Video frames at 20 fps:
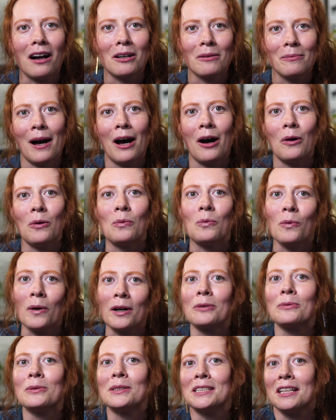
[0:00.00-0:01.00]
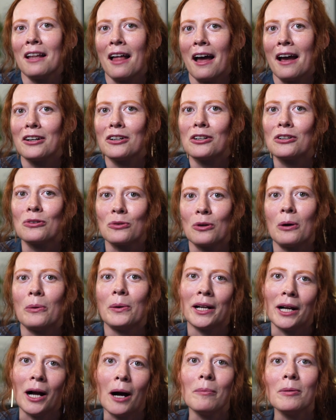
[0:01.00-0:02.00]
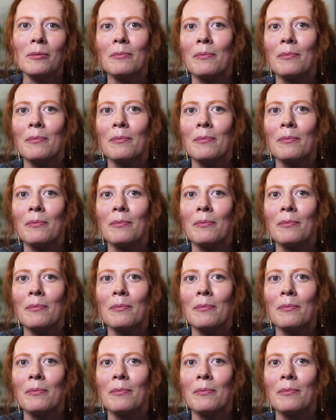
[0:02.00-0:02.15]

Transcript: about what it was like growing up,